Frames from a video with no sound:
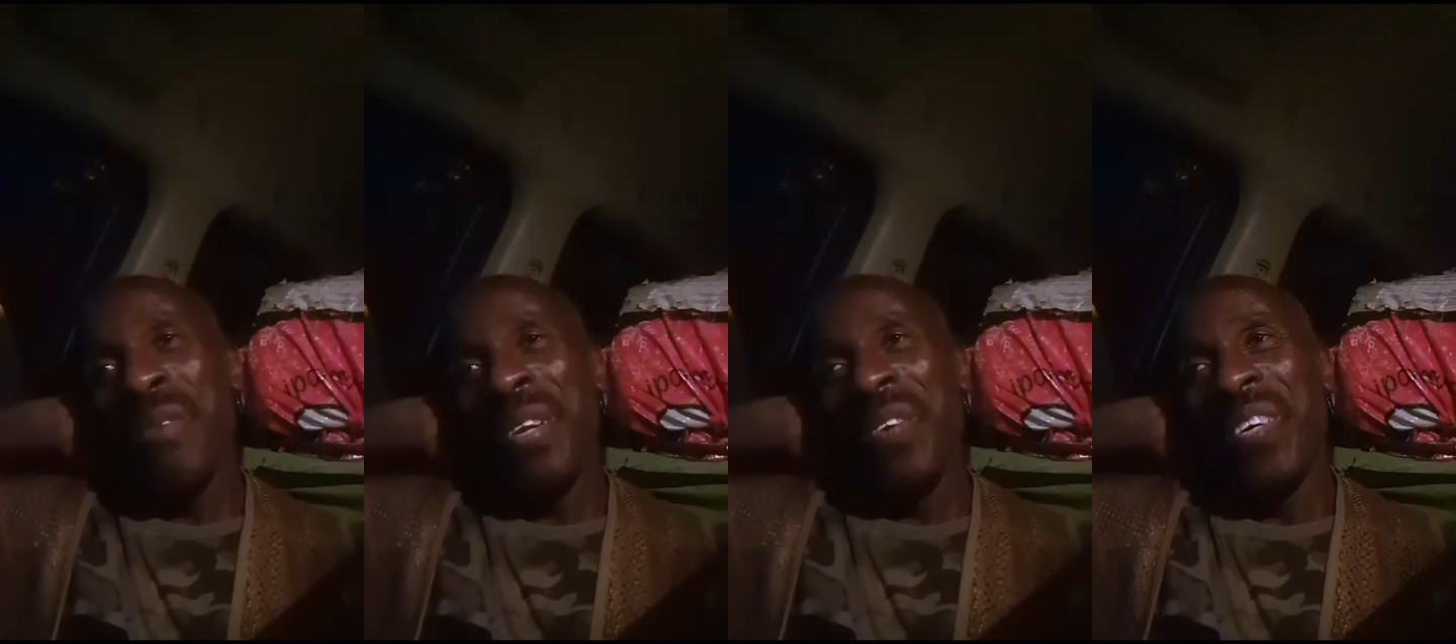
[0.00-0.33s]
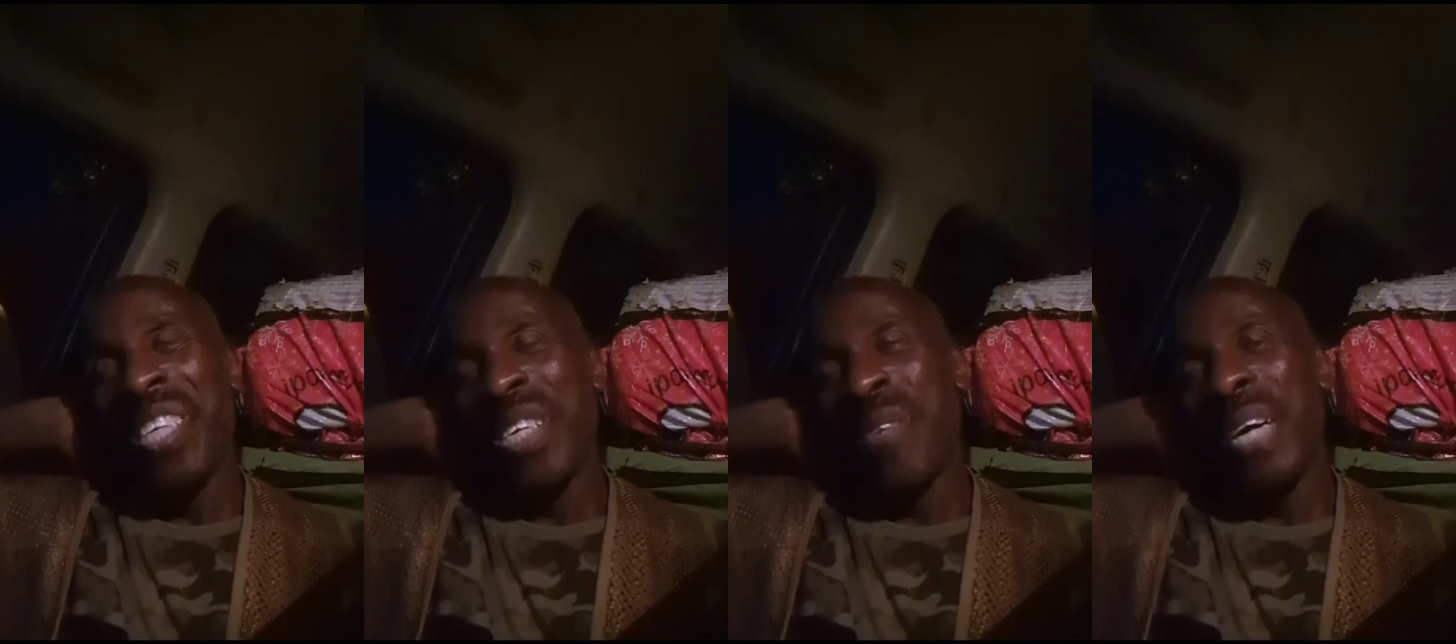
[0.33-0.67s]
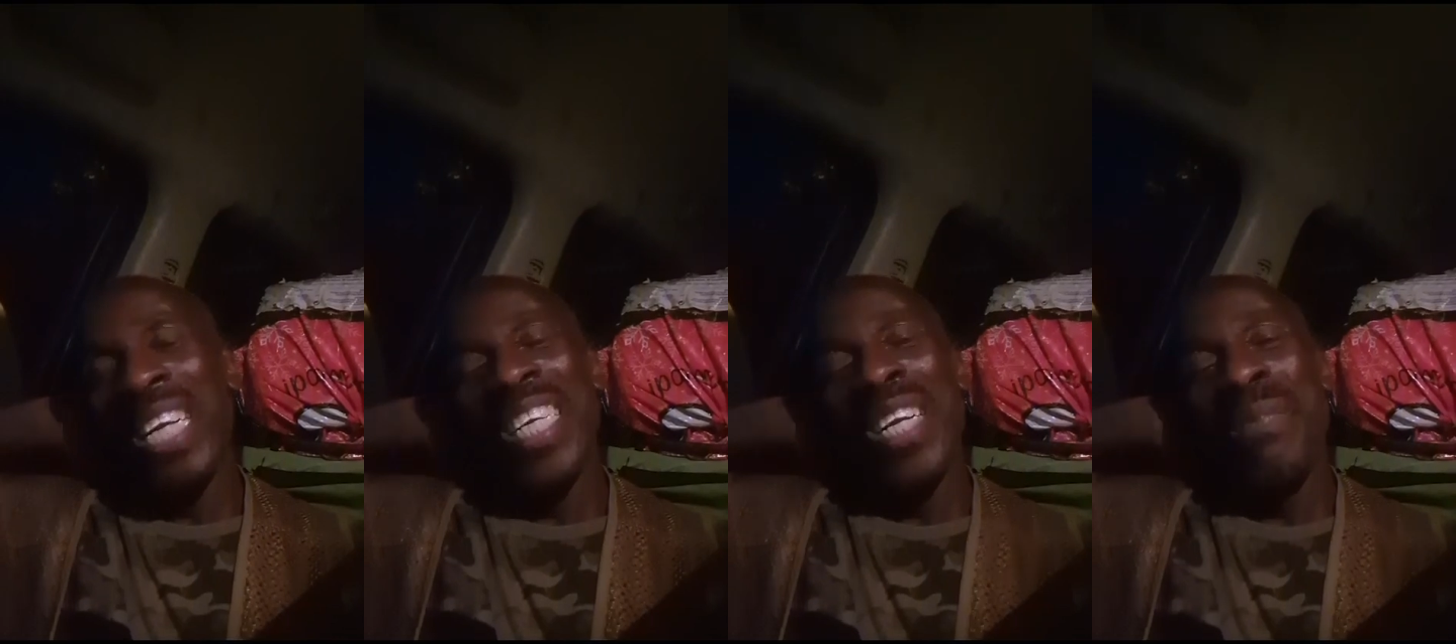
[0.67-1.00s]
Me know it's a
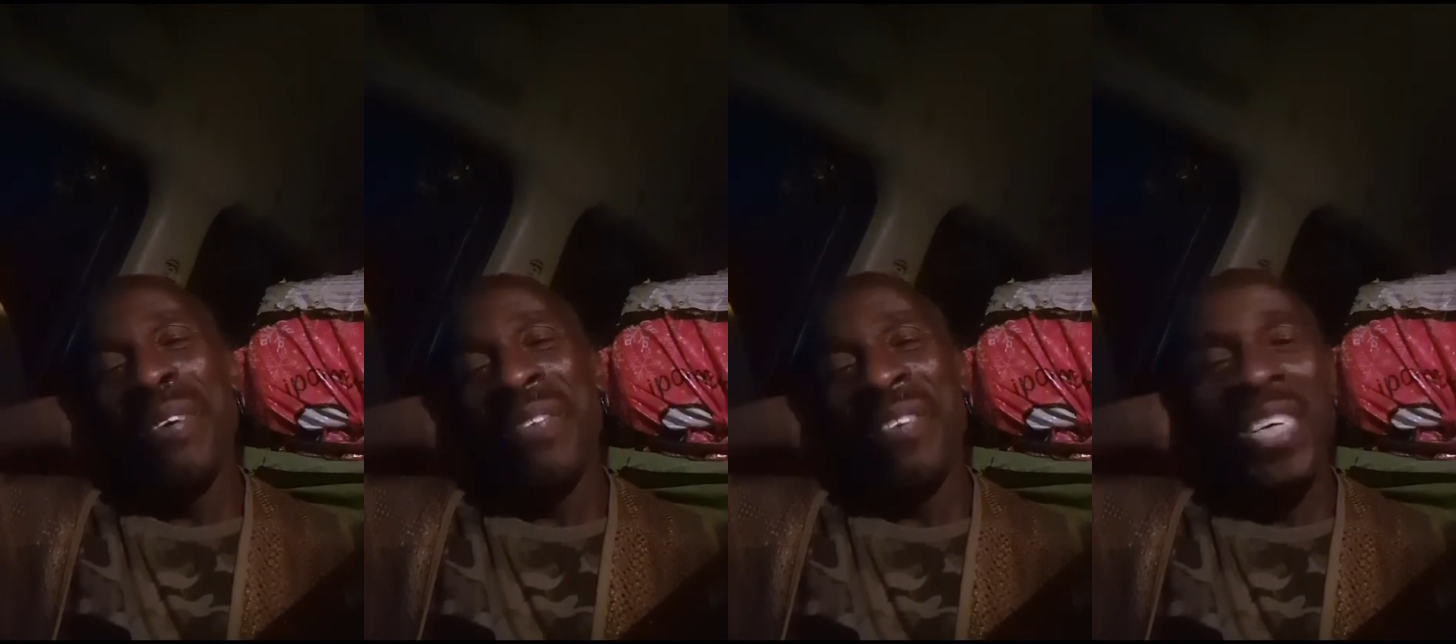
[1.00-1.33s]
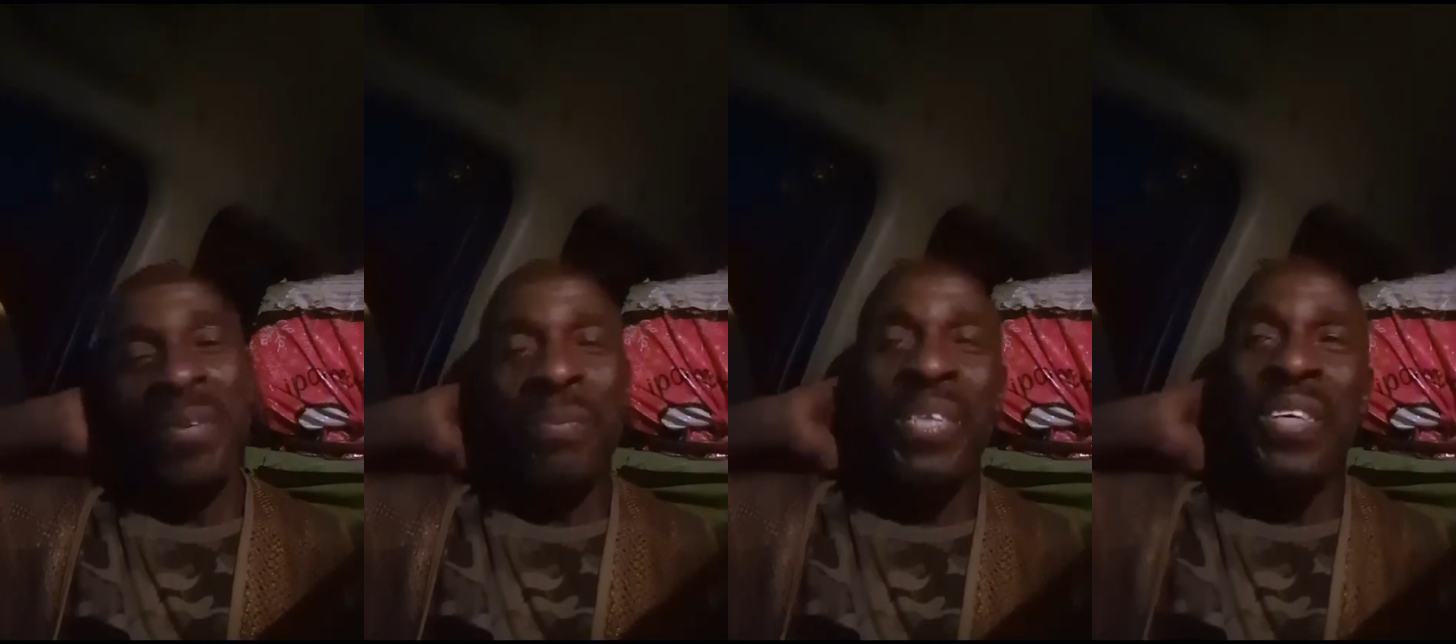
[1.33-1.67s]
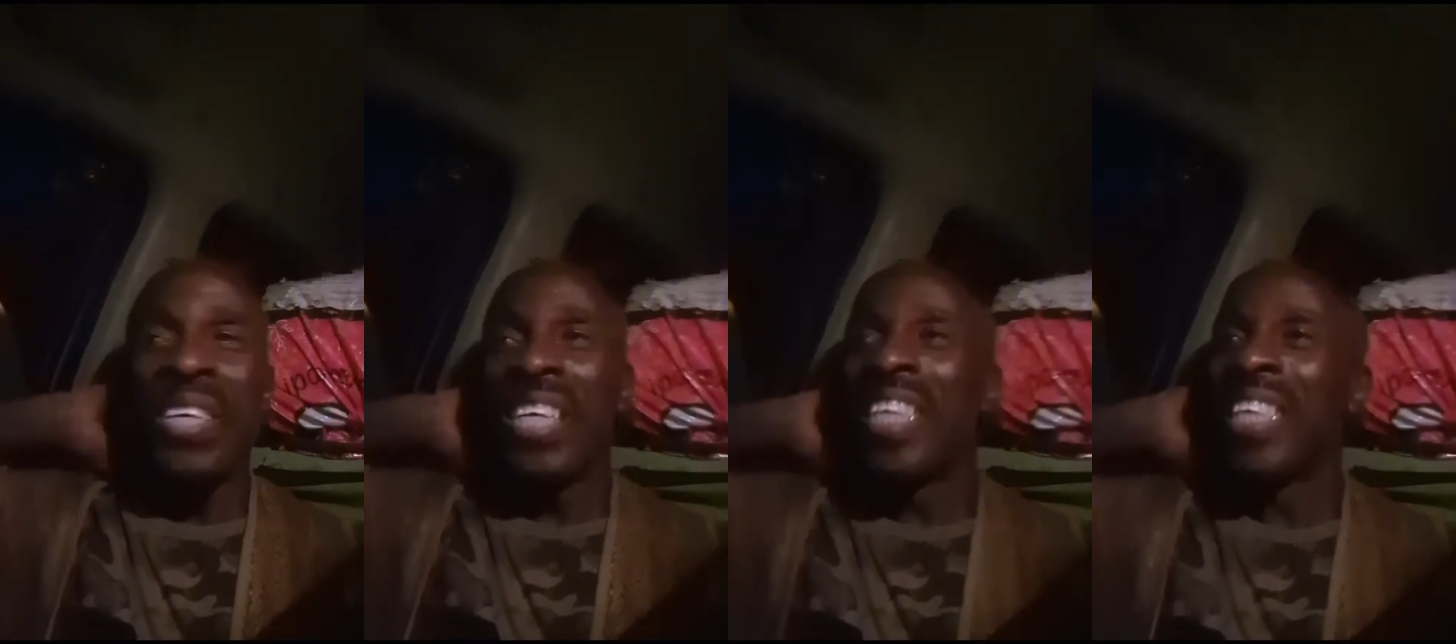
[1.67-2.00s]
bad help of God. Me
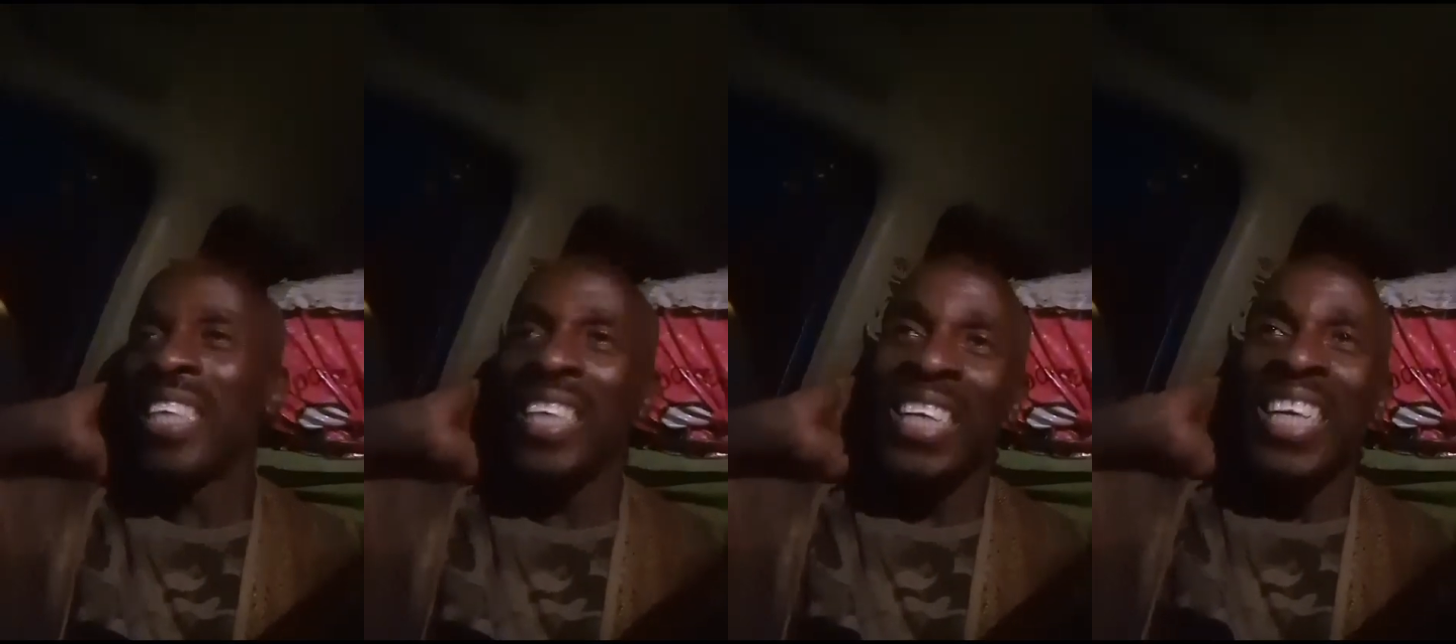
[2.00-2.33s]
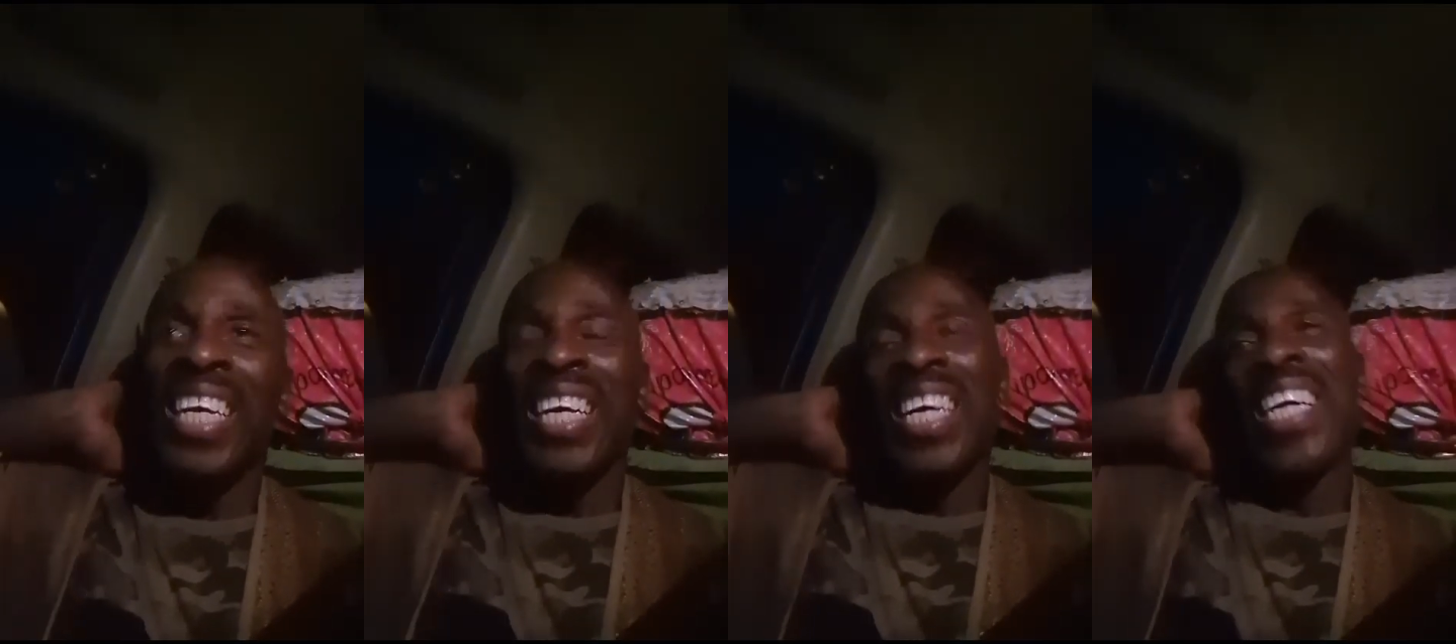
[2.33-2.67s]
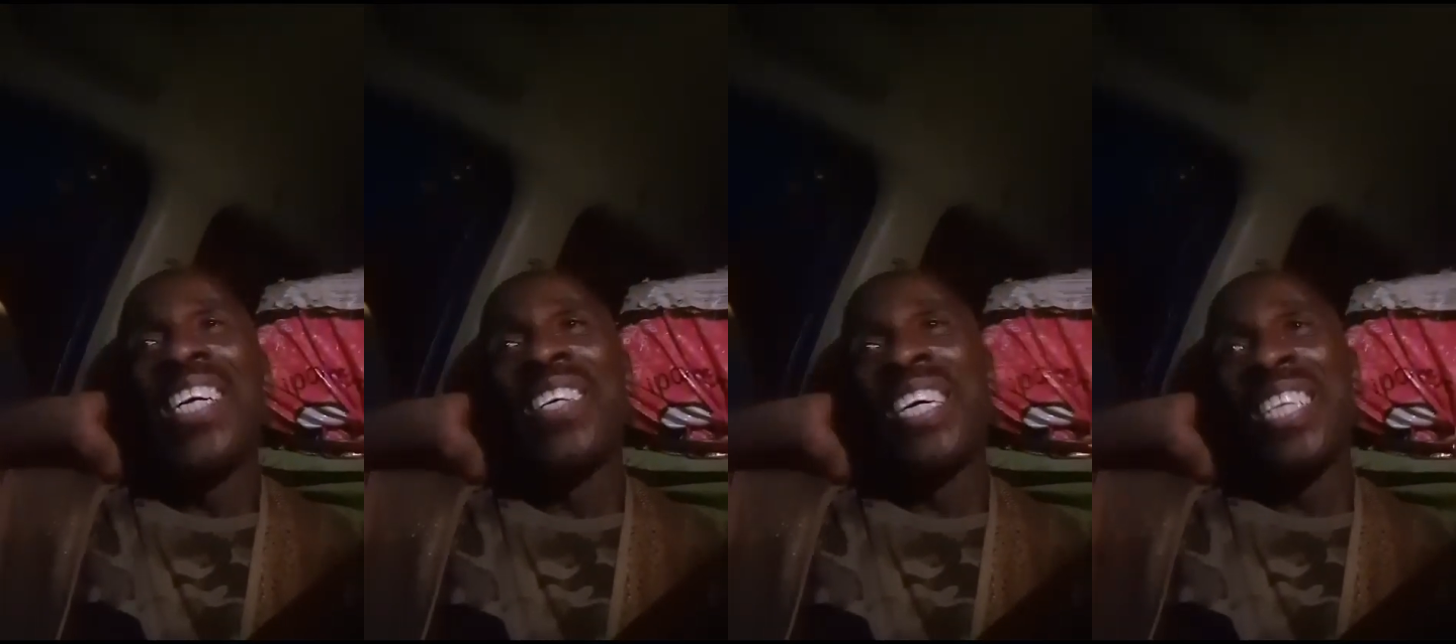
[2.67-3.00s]
not guilty.
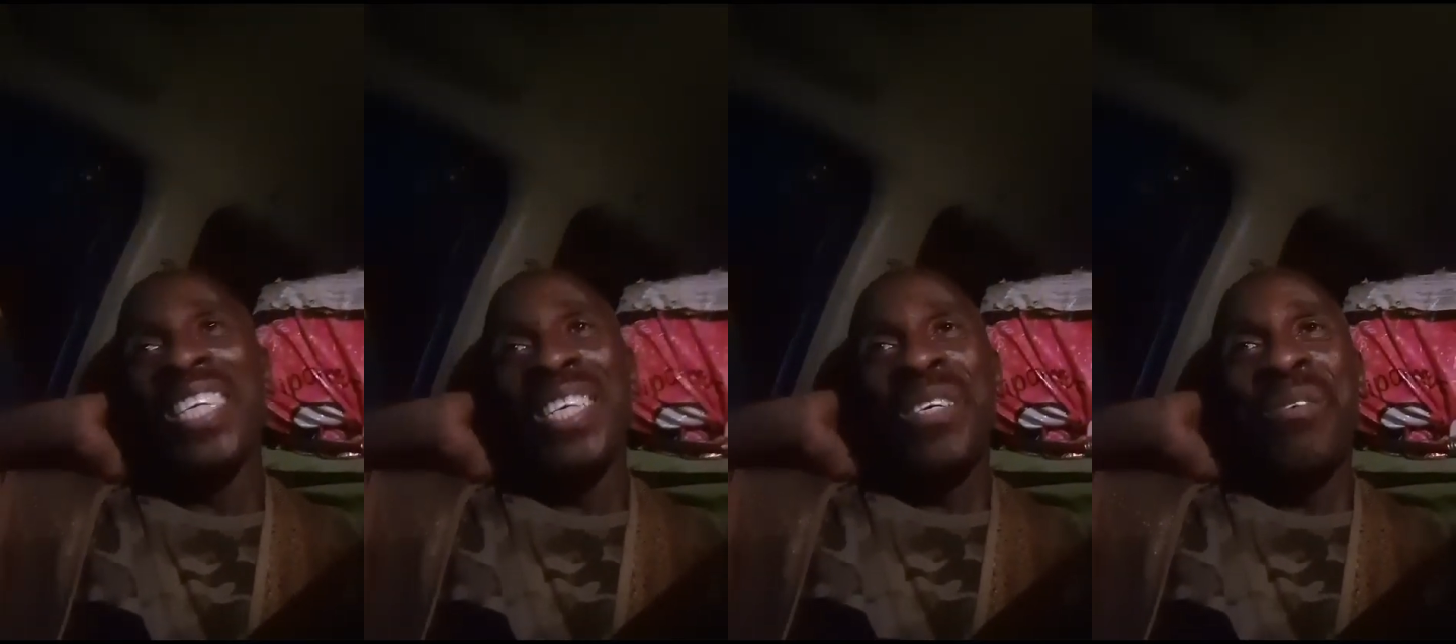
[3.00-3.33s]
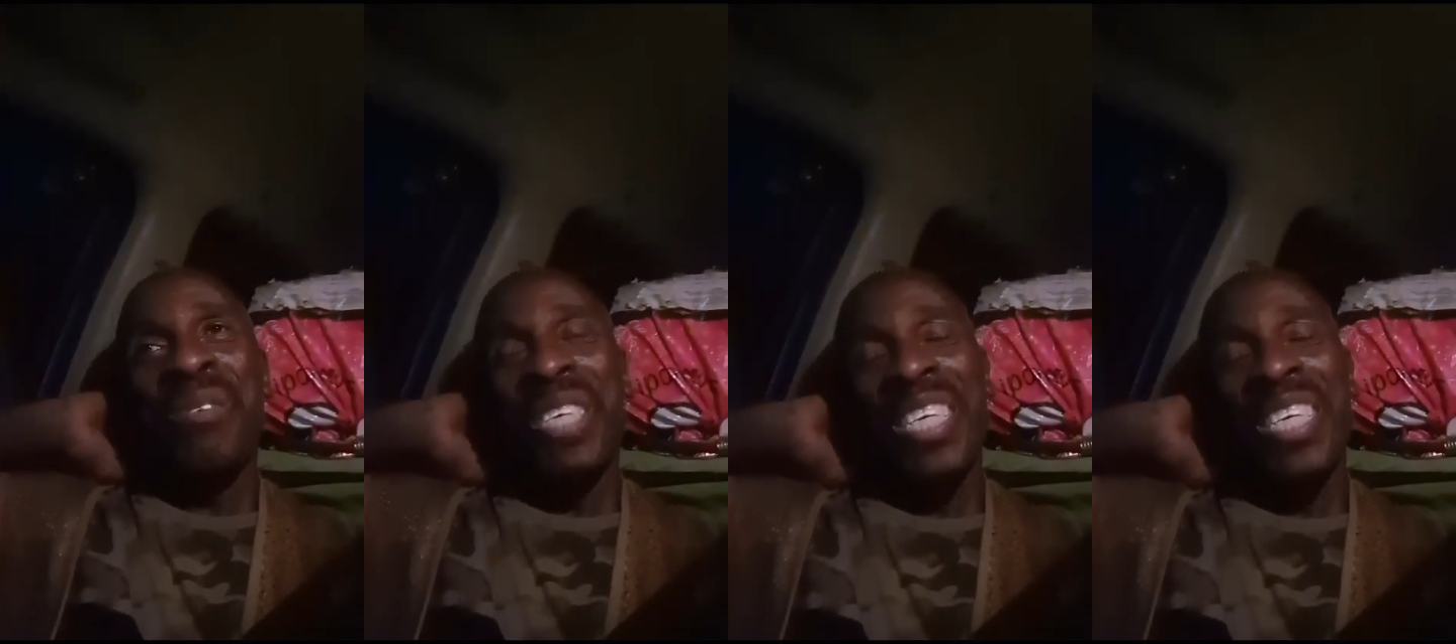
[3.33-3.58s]
Alright, yeah.